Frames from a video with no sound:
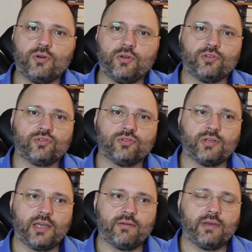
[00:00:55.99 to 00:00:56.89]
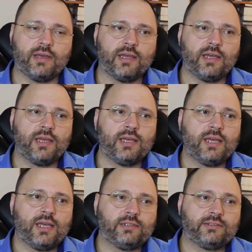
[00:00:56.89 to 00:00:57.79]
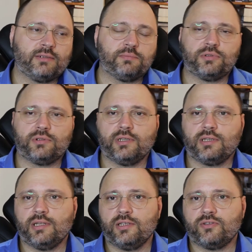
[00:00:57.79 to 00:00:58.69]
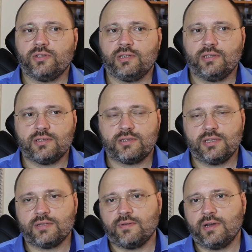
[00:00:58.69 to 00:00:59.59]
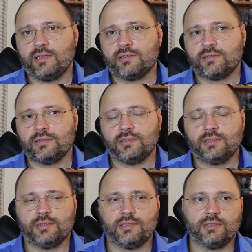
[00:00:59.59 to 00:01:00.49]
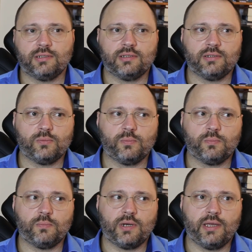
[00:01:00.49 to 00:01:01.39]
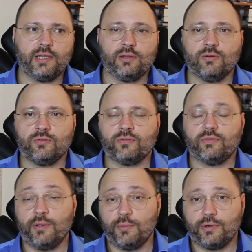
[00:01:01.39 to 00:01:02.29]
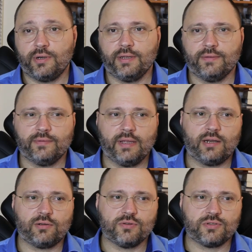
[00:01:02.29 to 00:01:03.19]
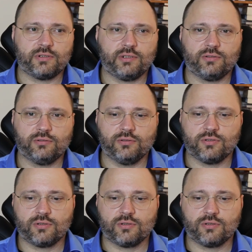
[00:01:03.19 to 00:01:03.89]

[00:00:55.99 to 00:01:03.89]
is going to have a temporary, at least, ceasefire by end of February, and they are considering to